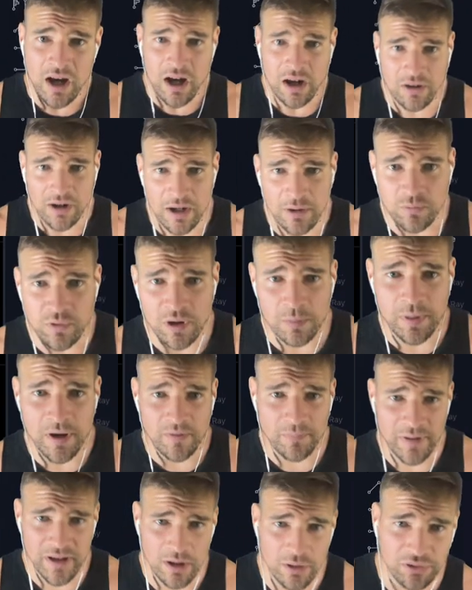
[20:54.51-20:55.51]
All right, we're
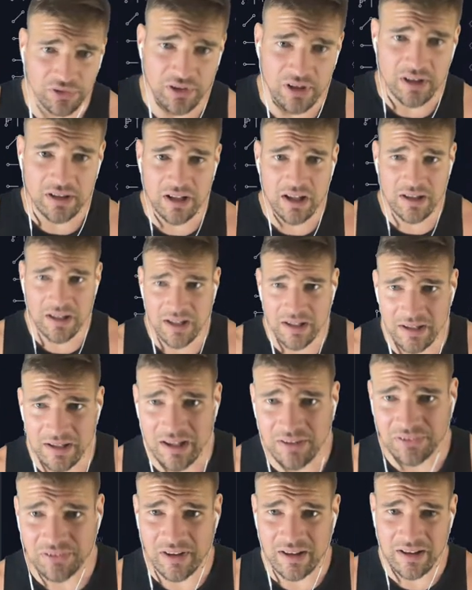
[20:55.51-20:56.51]
above POC.
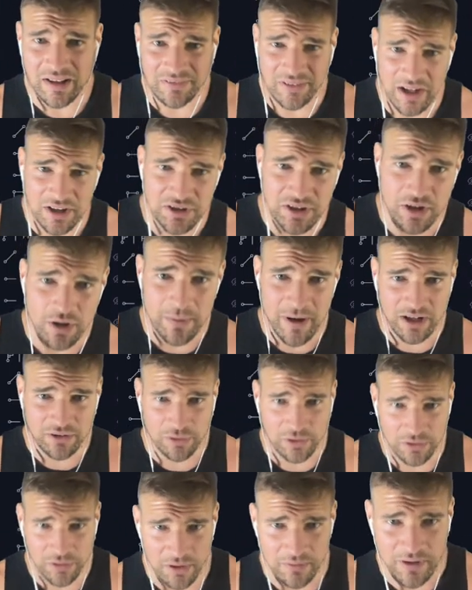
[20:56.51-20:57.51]
Let's actually go back
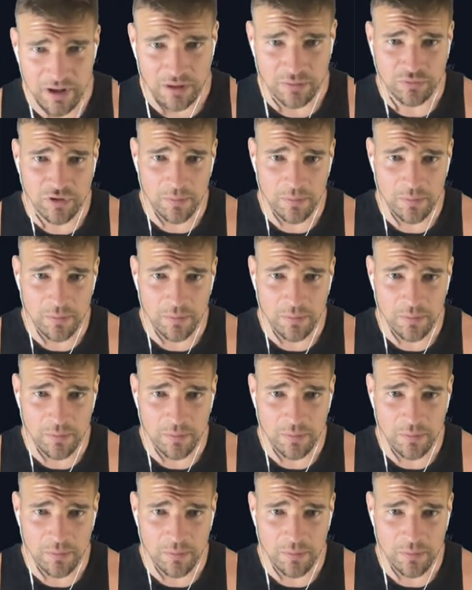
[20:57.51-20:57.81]
to our 12-hour.